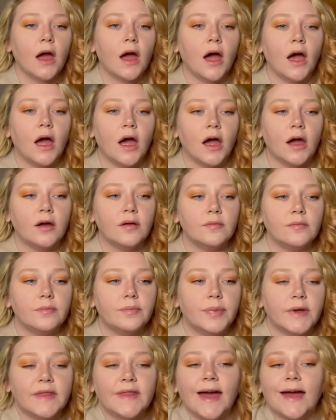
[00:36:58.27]

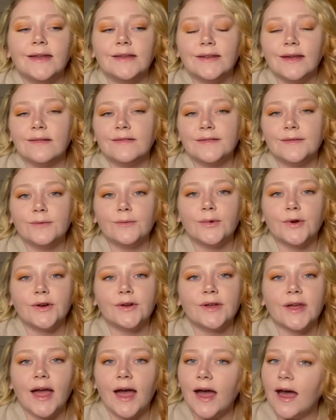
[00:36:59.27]
But that doesn't
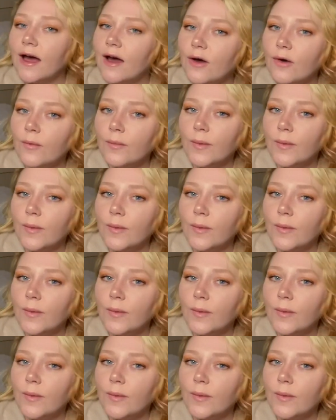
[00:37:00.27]
work out